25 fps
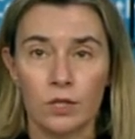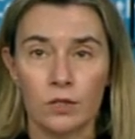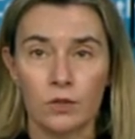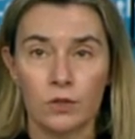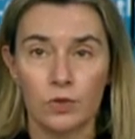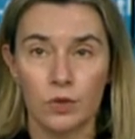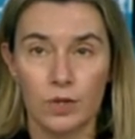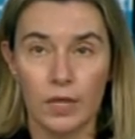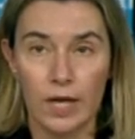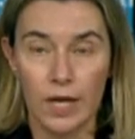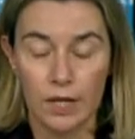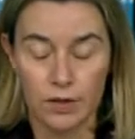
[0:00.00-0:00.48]

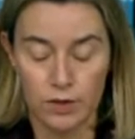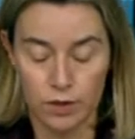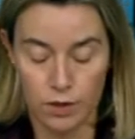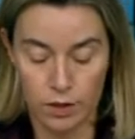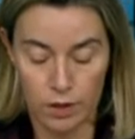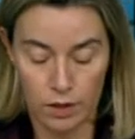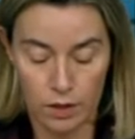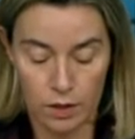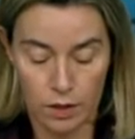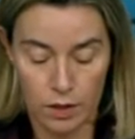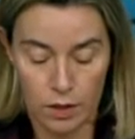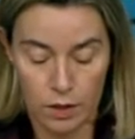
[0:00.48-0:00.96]

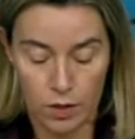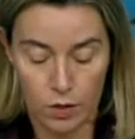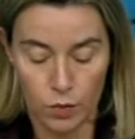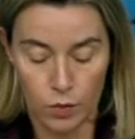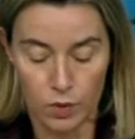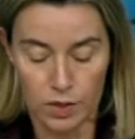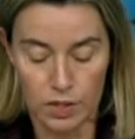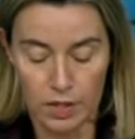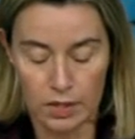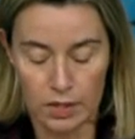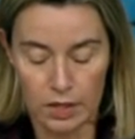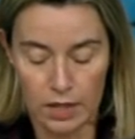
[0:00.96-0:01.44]
together
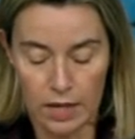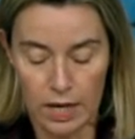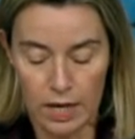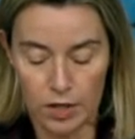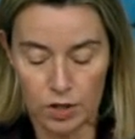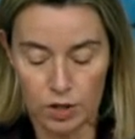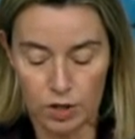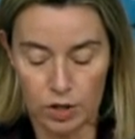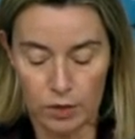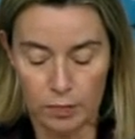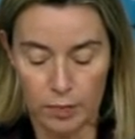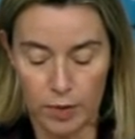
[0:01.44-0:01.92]
with
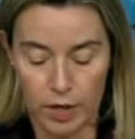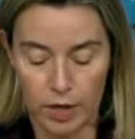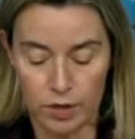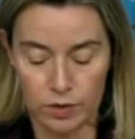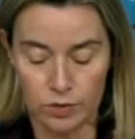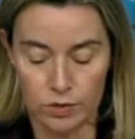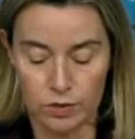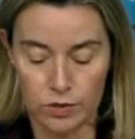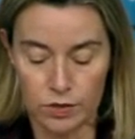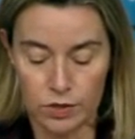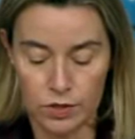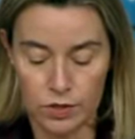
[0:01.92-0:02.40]
international
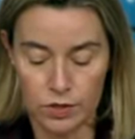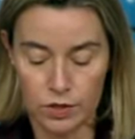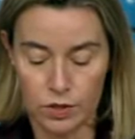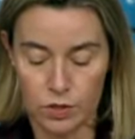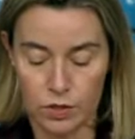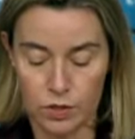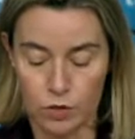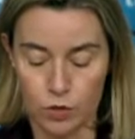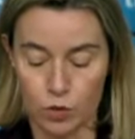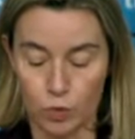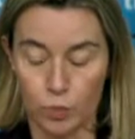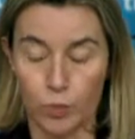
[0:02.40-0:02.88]
partners,
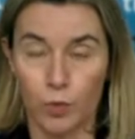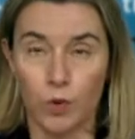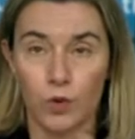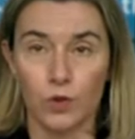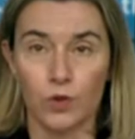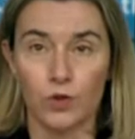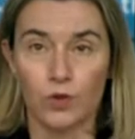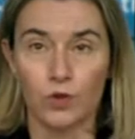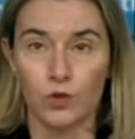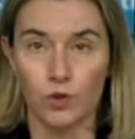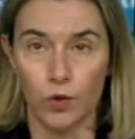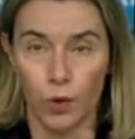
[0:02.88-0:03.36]

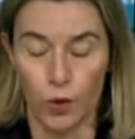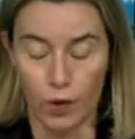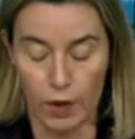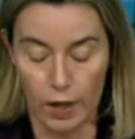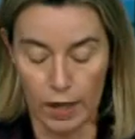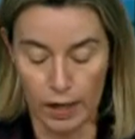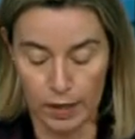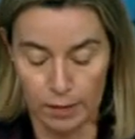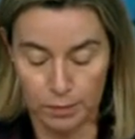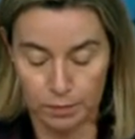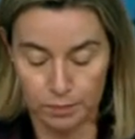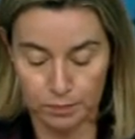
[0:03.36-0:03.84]
supports strongly.